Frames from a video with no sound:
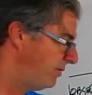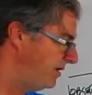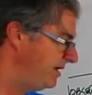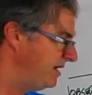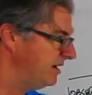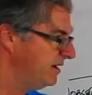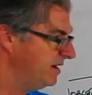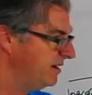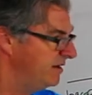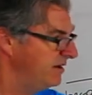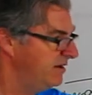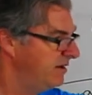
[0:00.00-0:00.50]

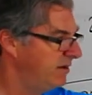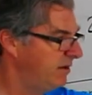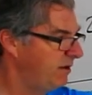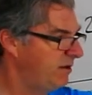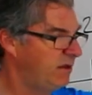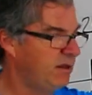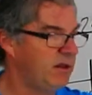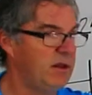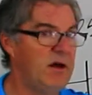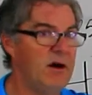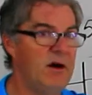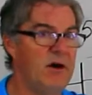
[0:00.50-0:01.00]
big,
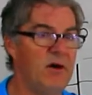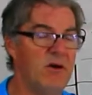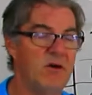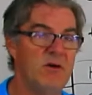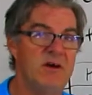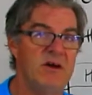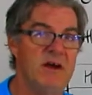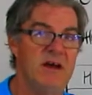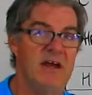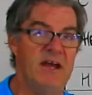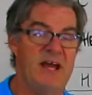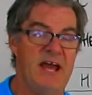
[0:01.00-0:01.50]
low.
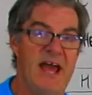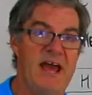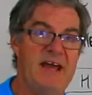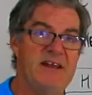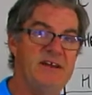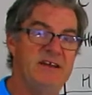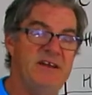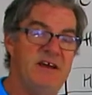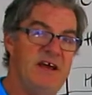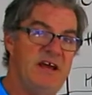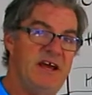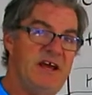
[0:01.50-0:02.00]

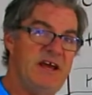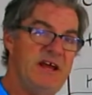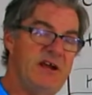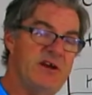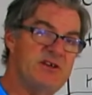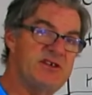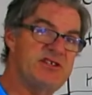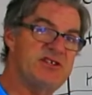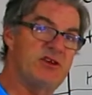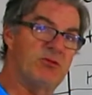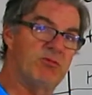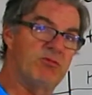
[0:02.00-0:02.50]
And
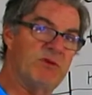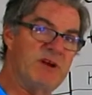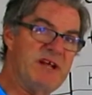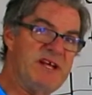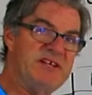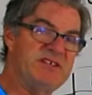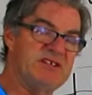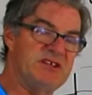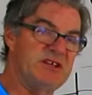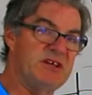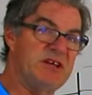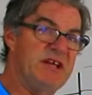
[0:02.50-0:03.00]
here's the
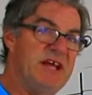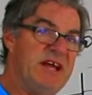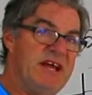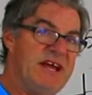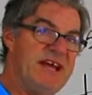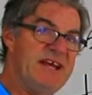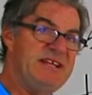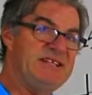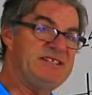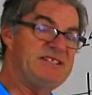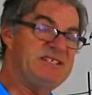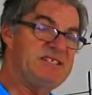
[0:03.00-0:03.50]
reason.
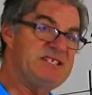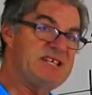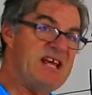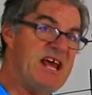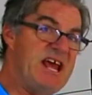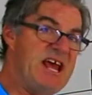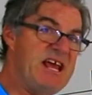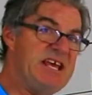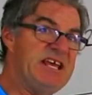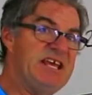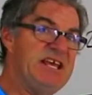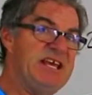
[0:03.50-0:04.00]
It's
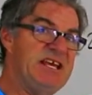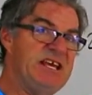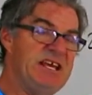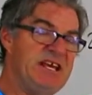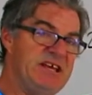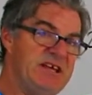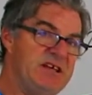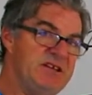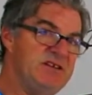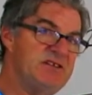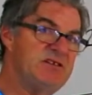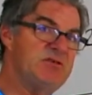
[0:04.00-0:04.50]
taking
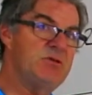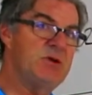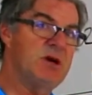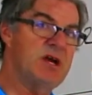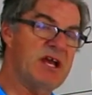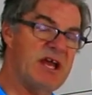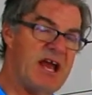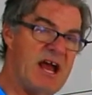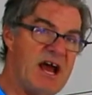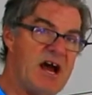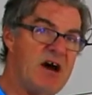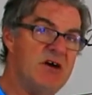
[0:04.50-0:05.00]
into
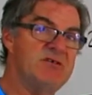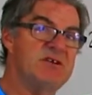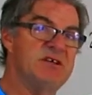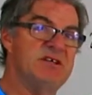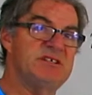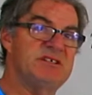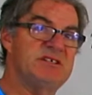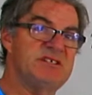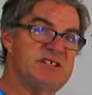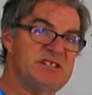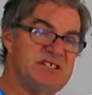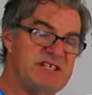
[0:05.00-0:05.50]

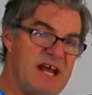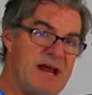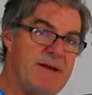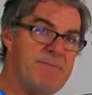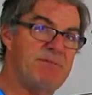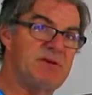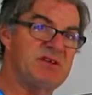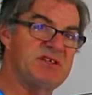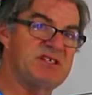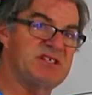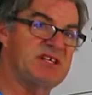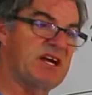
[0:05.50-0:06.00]
account
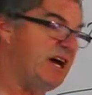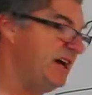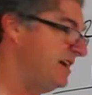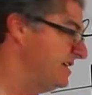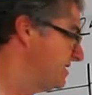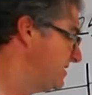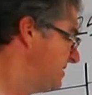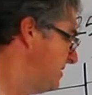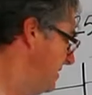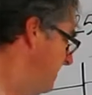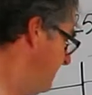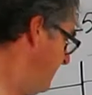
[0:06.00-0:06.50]
sample
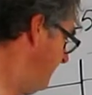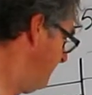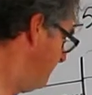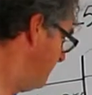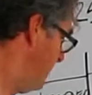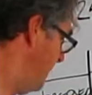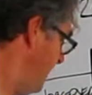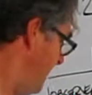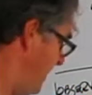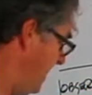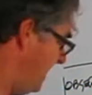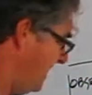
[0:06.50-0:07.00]
size.
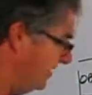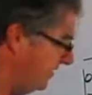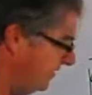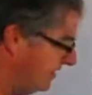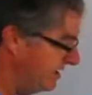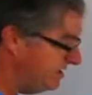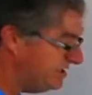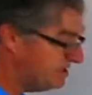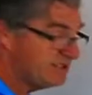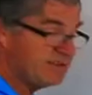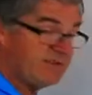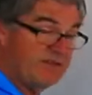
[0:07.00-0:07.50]
In
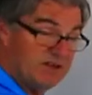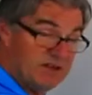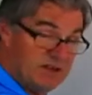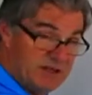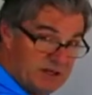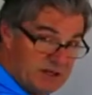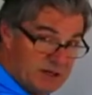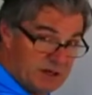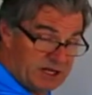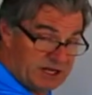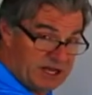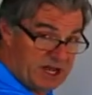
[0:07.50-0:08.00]
this
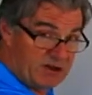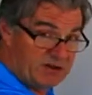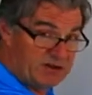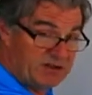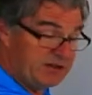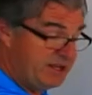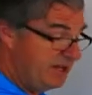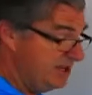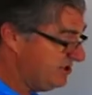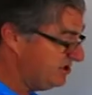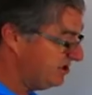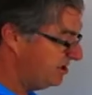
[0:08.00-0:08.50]

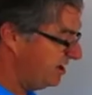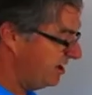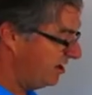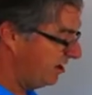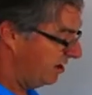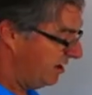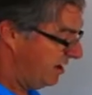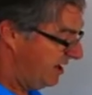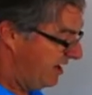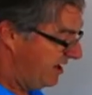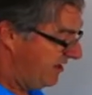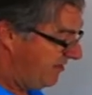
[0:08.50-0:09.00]
calculation
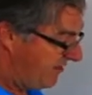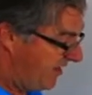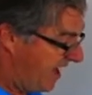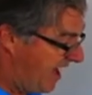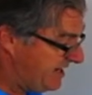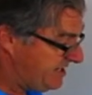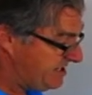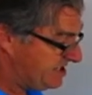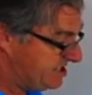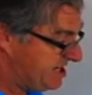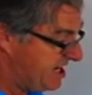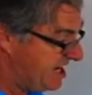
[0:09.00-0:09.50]
here,
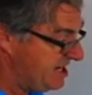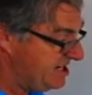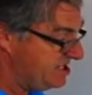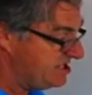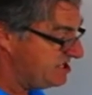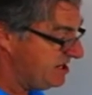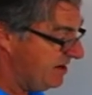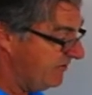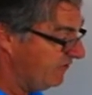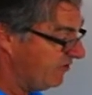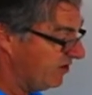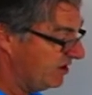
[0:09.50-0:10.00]
that 10
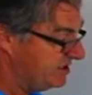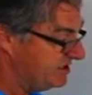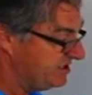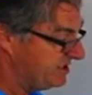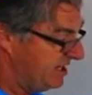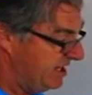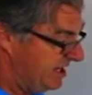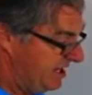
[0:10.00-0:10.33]
difference